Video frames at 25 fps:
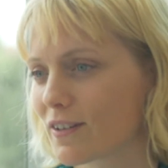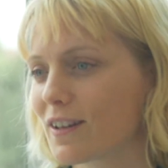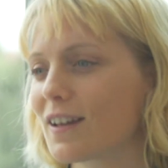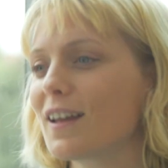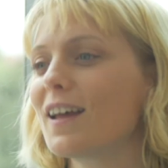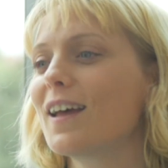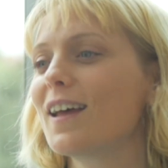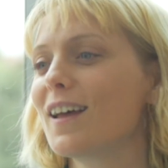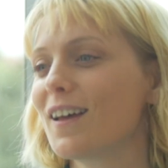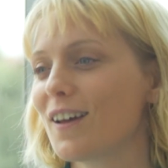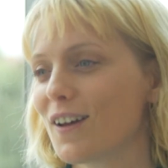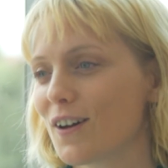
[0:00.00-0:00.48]
a
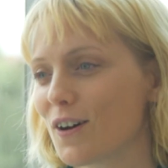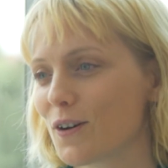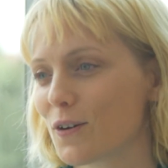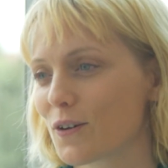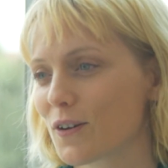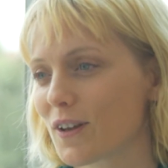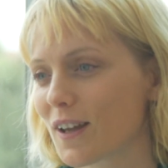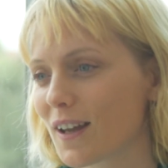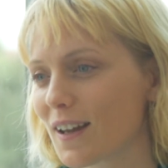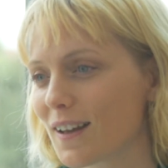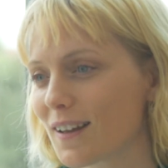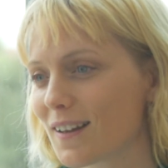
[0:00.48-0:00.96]
nutritional
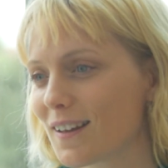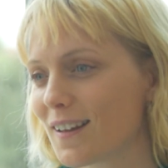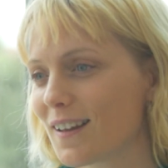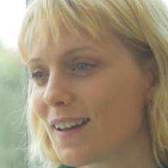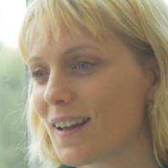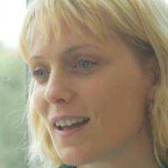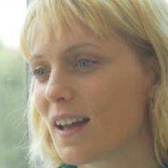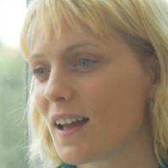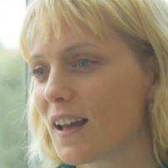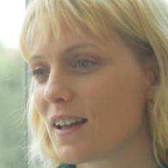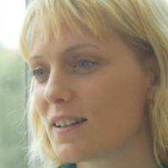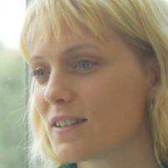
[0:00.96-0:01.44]

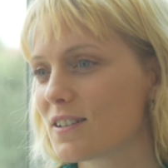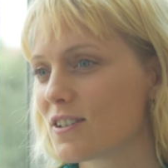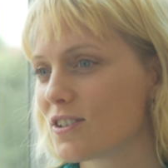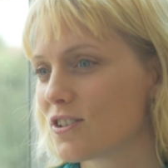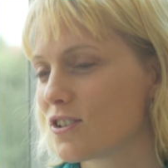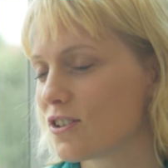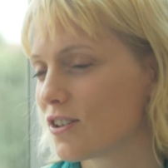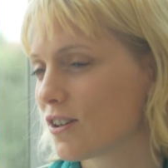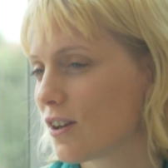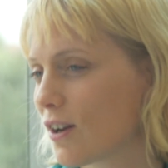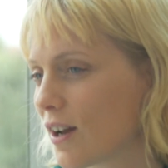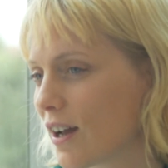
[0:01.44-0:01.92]
therapist.
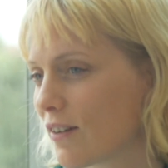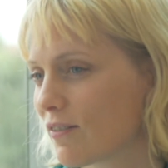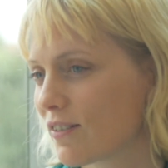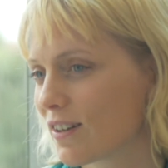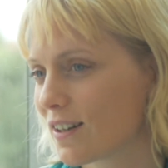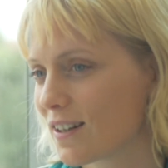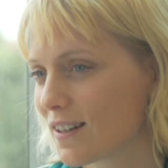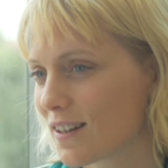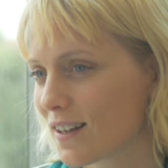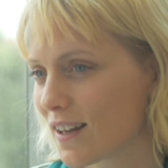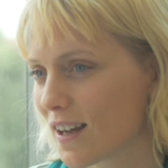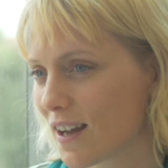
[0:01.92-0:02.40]
It's
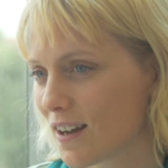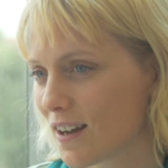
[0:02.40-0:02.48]
been an